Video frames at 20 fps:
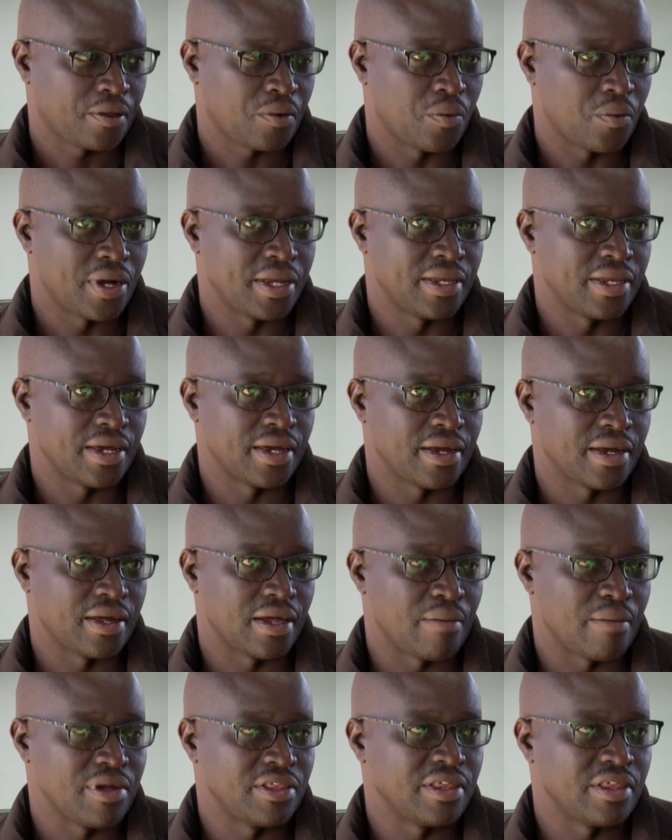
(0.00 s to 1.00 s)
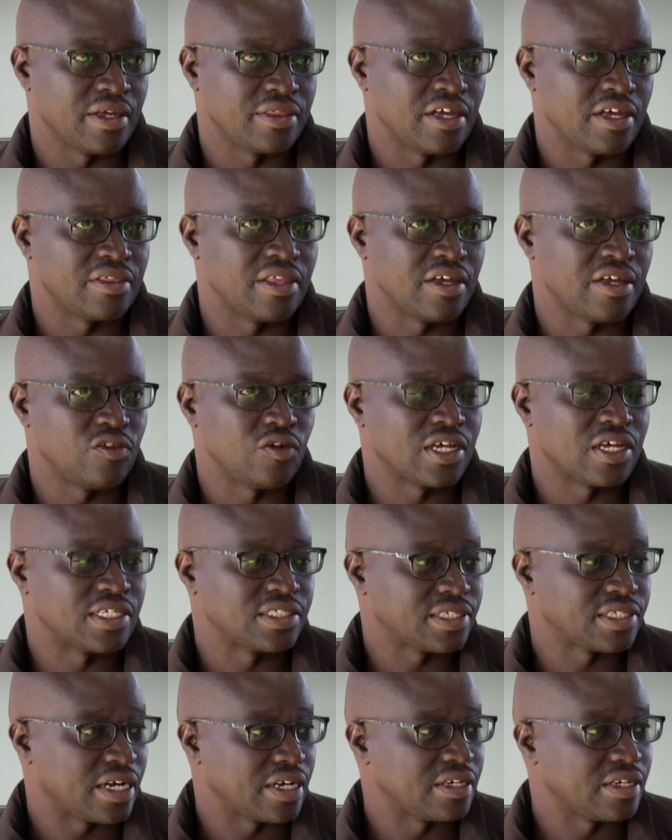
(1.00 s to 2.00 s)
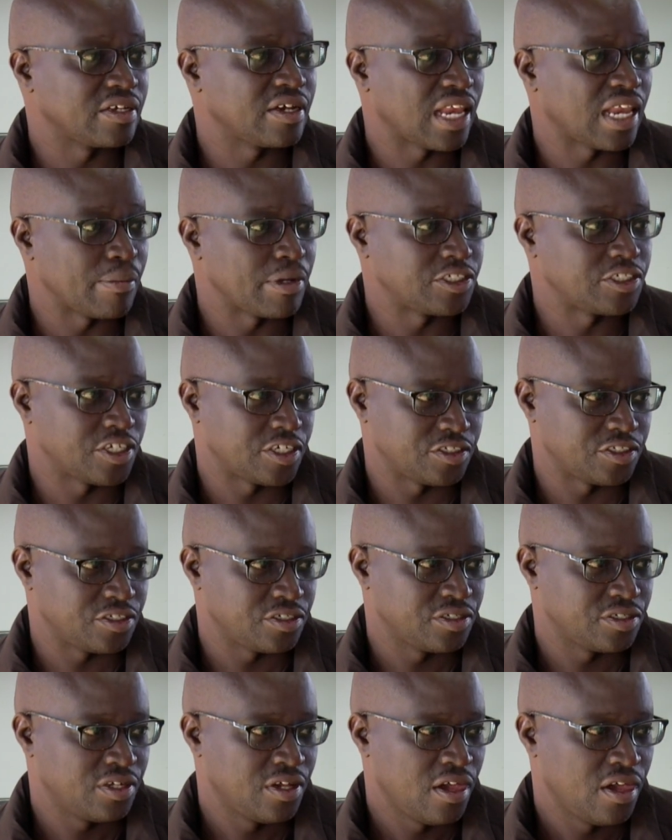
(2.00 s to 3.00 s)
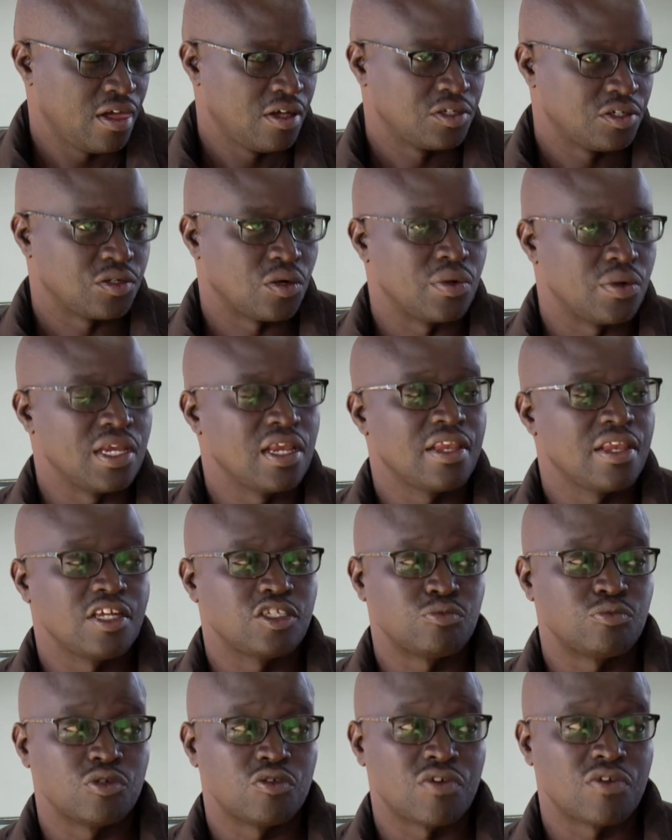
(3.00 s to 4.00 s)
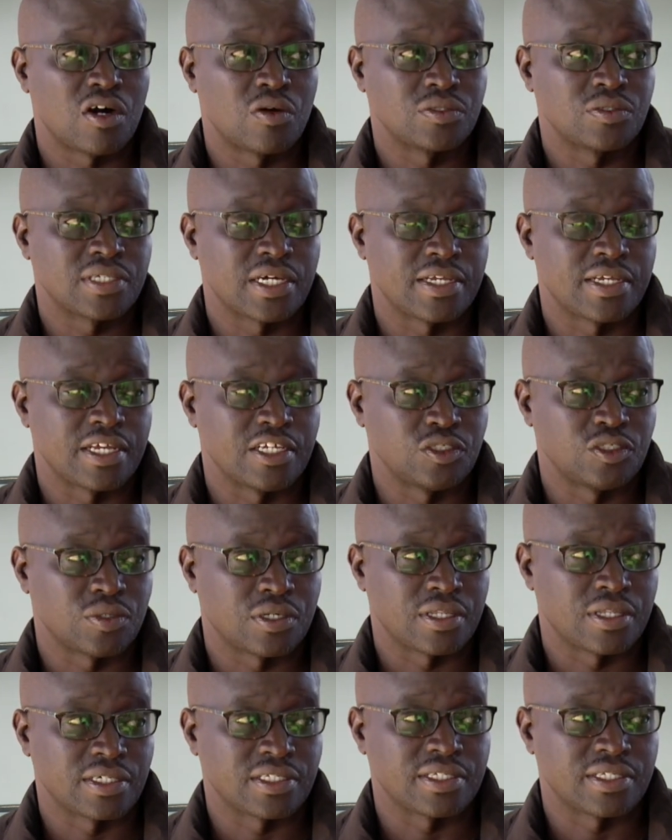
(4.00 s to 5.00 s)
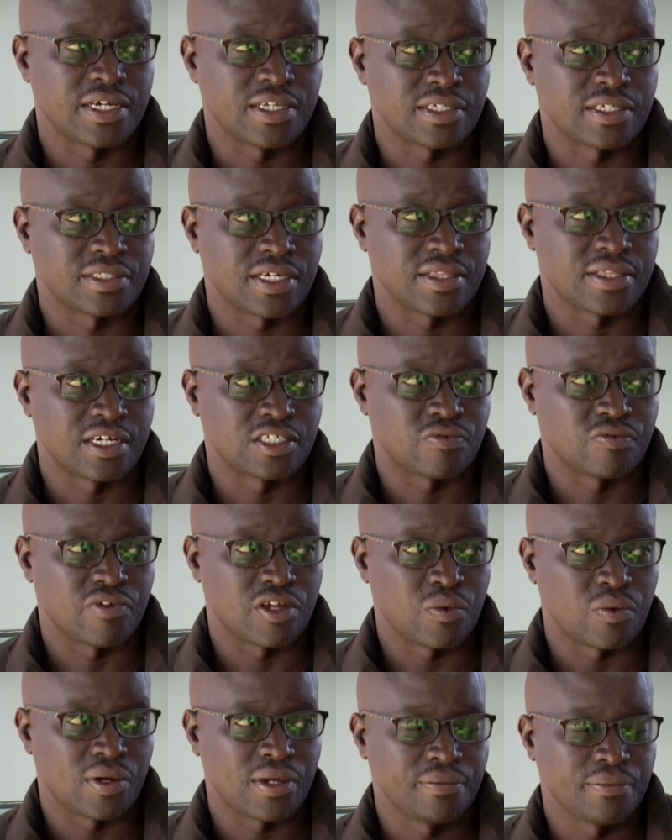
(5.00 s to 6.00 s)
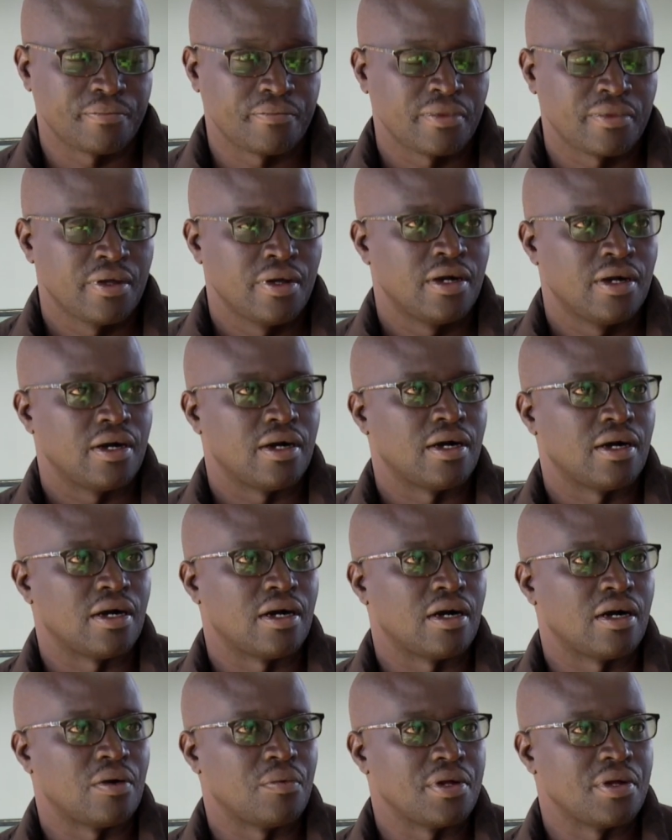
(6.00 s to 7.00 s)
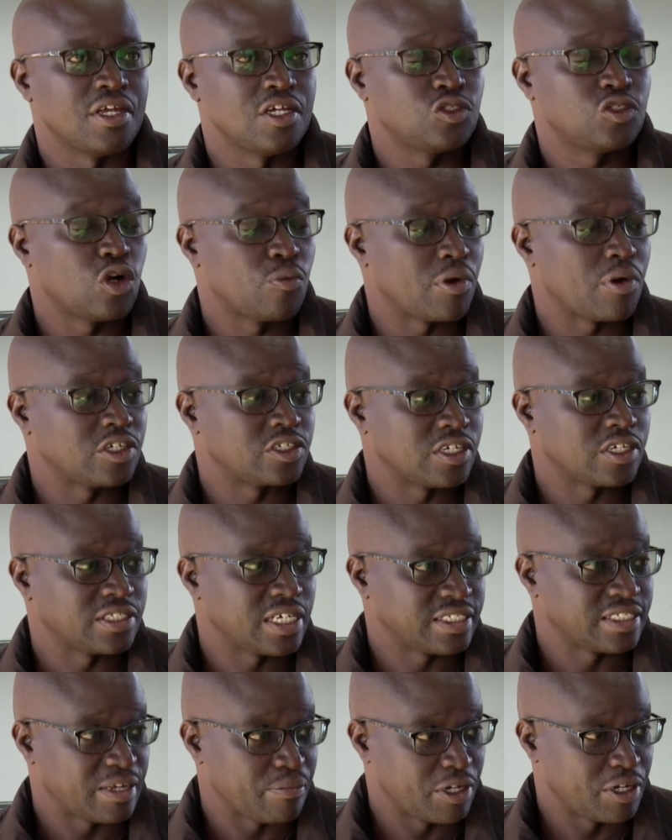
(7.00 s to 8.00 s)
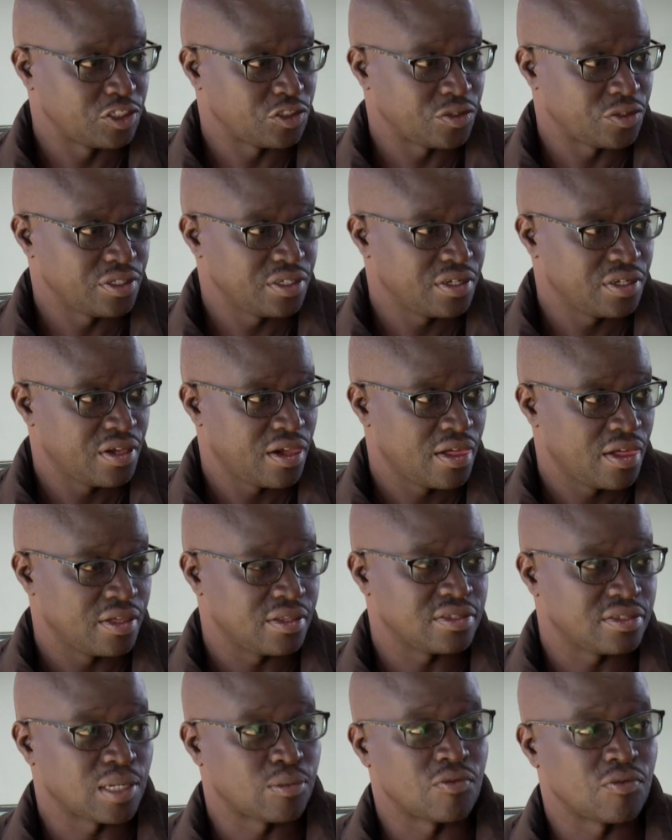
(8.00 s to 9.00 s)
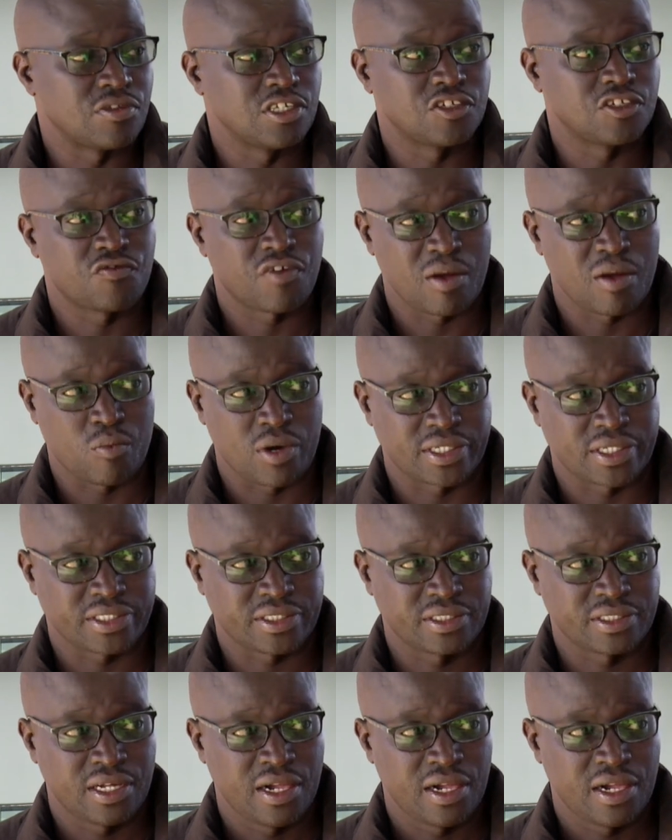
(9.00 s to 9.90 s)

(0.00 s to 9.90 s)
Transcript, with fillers: when they don't understand climate change. So we really need to move out and ensure that they understand that very well. We need to operationalize, as I mentioned, some of these frameworks,